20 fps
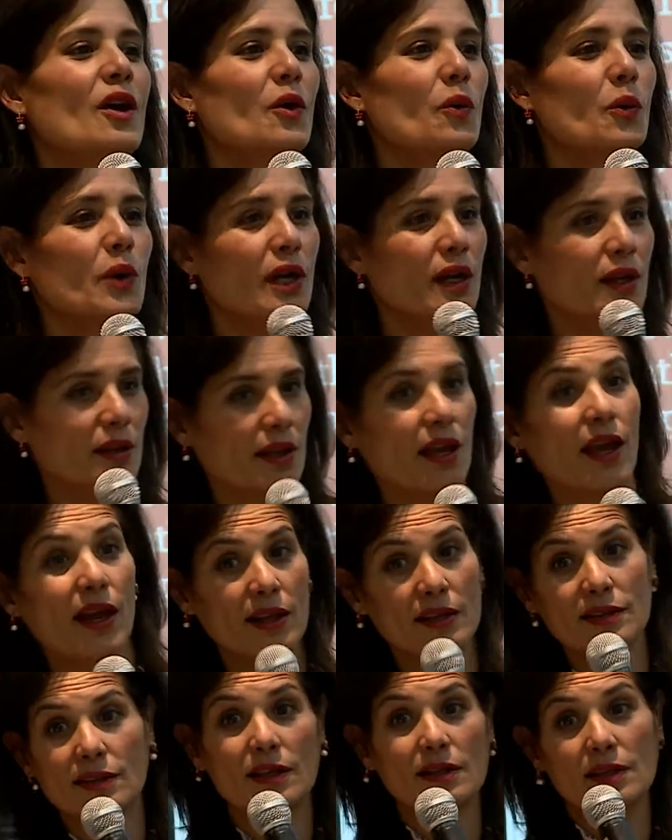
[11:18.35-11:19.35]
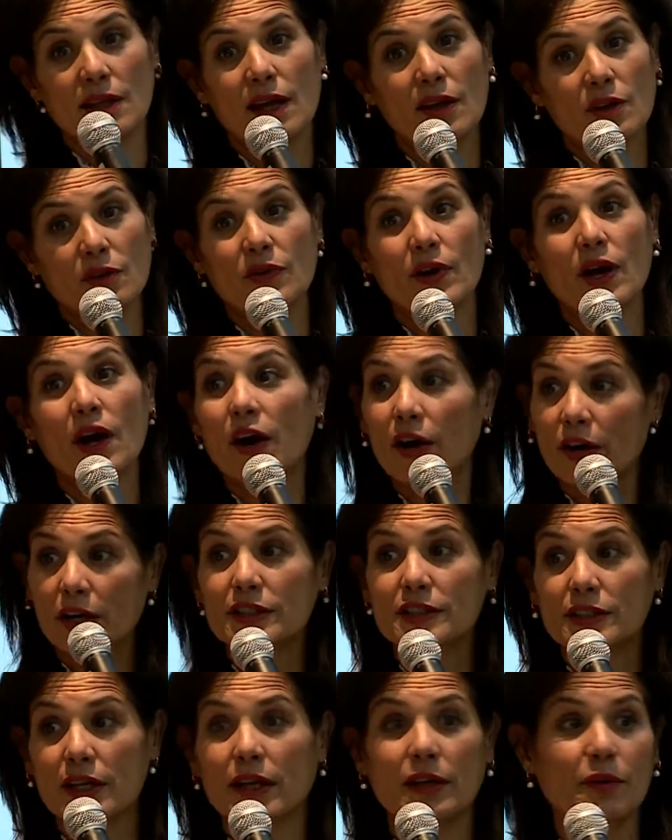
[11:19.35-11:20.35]
And they died of a heart
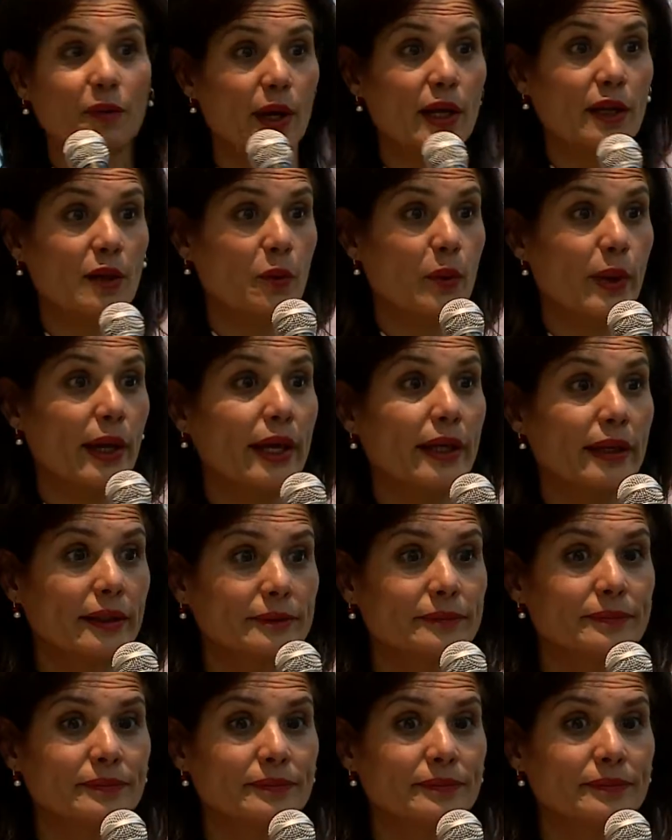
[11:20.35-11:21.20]
attack right away.